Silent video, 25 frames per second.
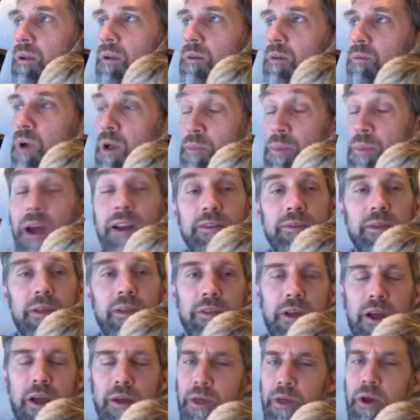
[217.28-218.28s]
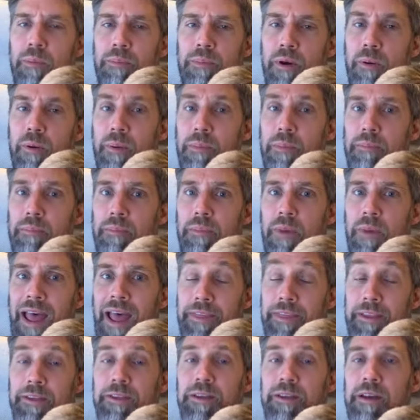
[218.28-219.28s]
well, part of the problem
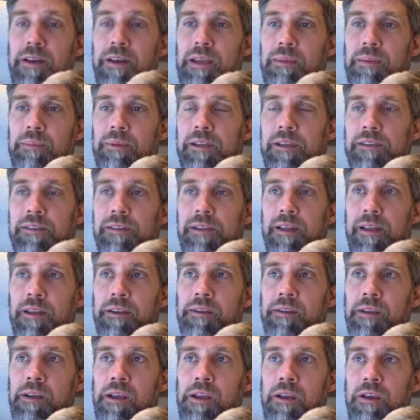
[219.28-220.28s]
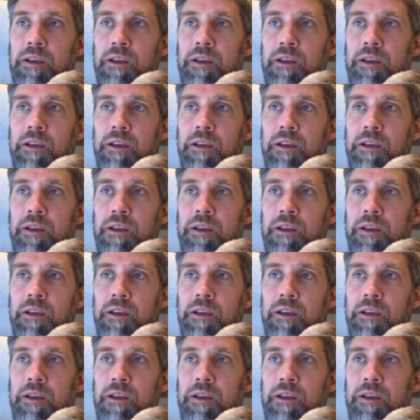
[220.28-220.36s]
at the time is that